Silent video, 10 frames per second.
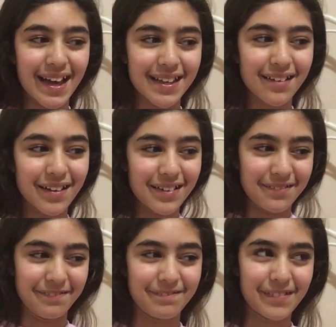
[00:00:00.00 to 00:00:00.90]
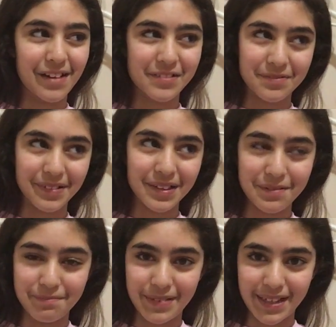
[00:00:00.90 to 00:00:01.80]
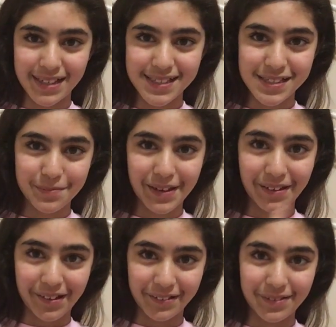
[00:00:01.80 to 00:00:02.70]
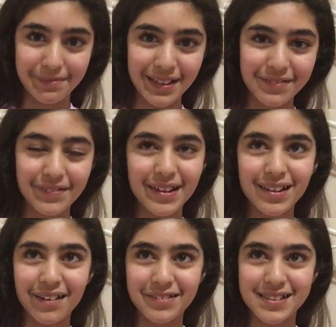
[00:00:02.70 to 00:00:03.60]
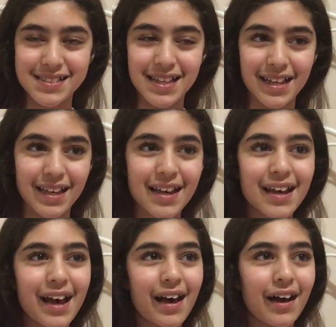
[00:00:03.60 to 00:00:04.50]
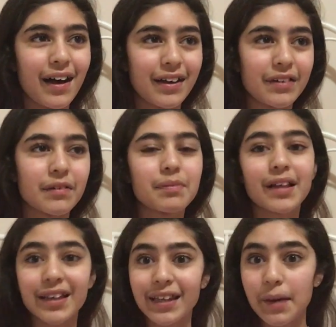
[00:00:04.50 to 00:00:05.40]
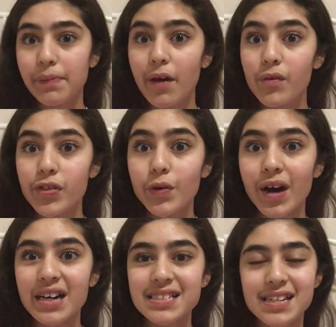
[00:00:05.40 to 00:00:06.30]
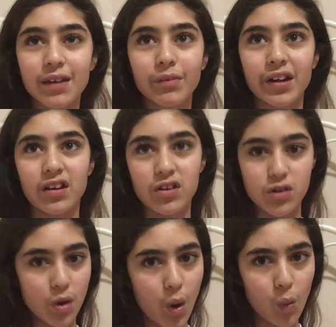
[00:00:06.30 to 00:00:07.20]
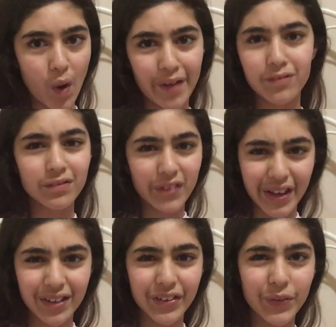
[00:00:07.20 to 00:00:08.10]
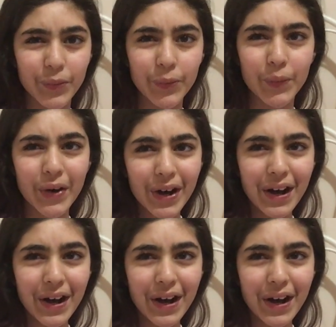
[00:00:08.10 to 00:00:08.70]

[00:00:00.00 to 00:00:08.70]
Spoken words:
I was really mean to my other best friend. I was just like, he would be like, can I play with you guys? And I'm like, no, I don't like you.